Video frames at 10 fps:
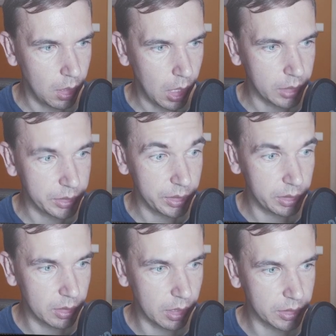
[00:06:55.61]
I see
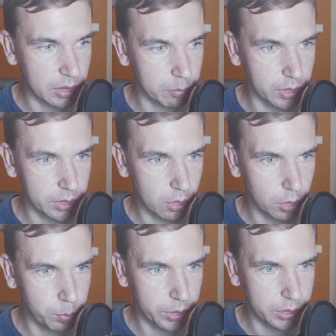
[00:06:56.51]
there is some
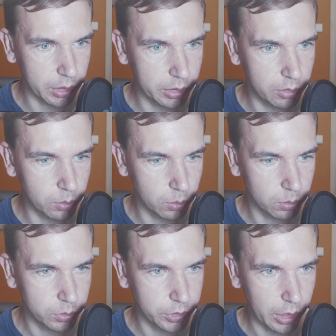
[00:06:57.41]
Discord bridge. I need to
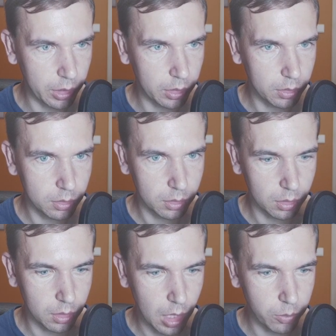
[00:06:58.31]
check
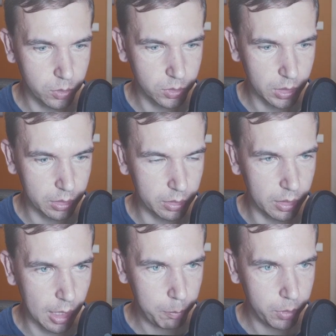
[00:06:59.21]
how to set it
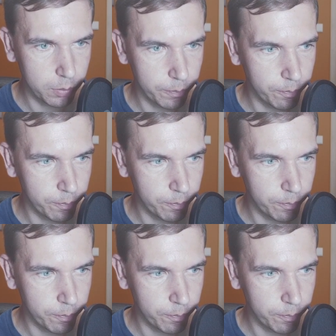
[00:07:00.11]
up.